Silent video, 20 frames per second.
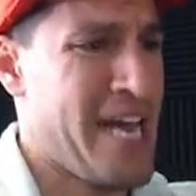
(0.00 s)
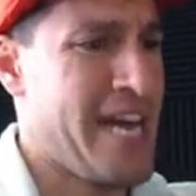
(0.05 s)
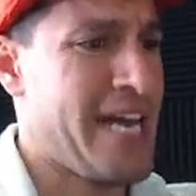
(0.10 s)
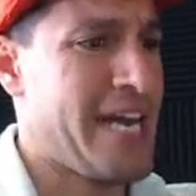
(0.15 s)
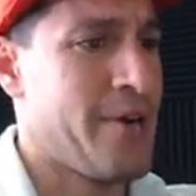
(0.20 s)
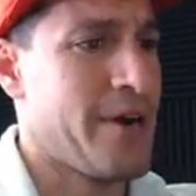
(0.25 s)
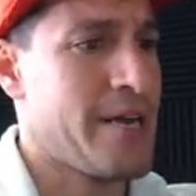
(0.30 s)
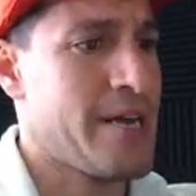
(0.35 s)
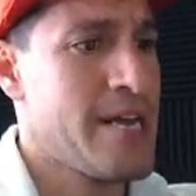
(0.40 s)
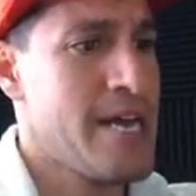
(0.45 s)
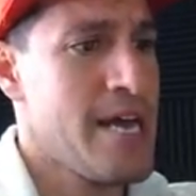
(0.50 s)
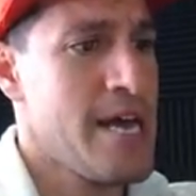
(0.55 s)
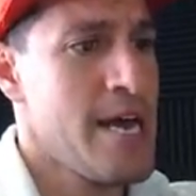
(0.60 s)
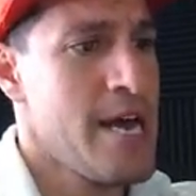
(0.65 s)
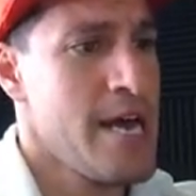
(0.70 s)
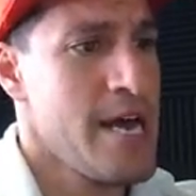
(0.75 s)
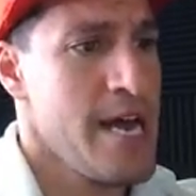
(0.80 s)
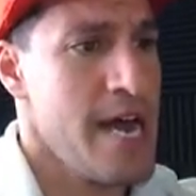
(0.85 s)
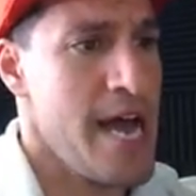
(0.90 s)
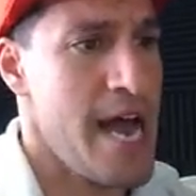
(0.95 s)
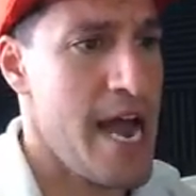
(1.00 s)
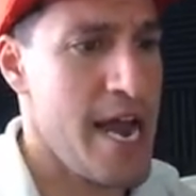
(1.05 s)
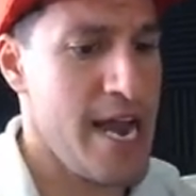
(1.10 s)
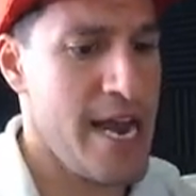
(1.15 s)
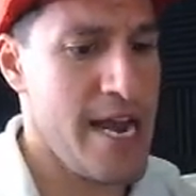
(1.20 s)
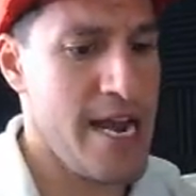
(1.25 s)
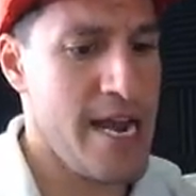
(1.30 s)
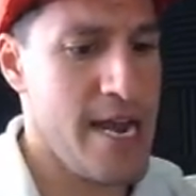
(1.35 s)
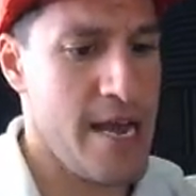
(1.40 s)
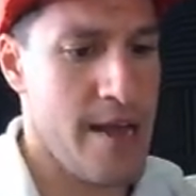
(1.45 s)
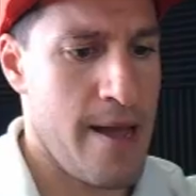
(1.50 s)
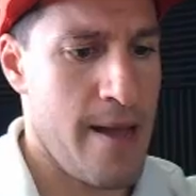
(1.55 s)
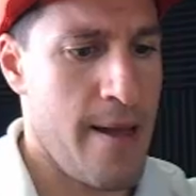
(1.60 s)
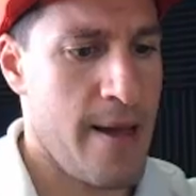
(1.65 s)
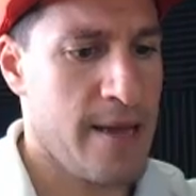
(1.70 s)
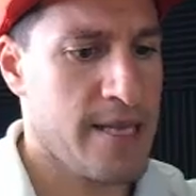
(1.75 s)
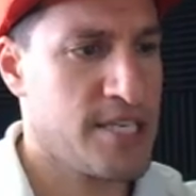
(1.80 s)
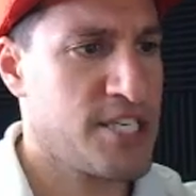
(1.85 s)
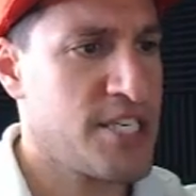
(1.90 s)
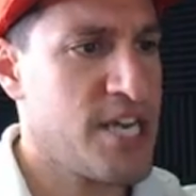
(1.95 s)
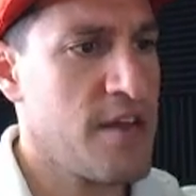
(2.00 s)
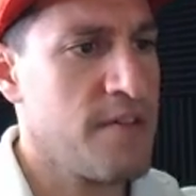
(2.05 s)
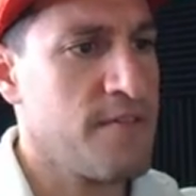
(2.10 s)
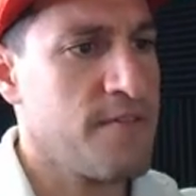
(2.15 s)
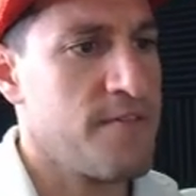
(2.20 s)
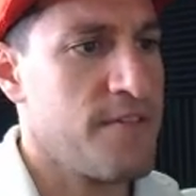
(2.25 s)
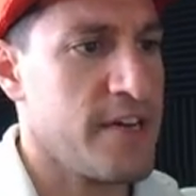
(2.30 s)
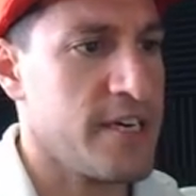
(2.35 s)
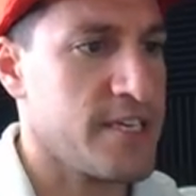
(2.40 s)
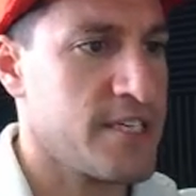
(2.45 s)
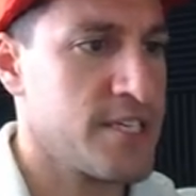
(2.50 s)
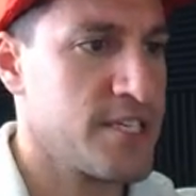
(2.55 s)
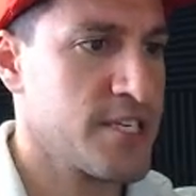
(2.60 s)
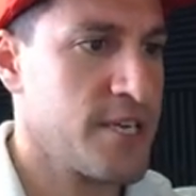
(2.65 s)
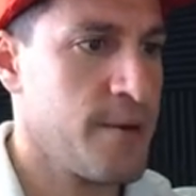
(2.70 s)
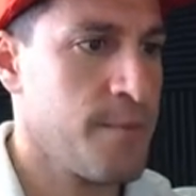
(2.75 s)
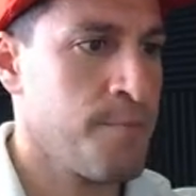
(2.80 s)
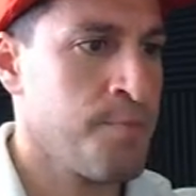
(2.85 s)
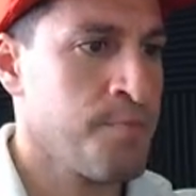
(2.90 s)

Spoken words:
Anyway, a Stunfisk,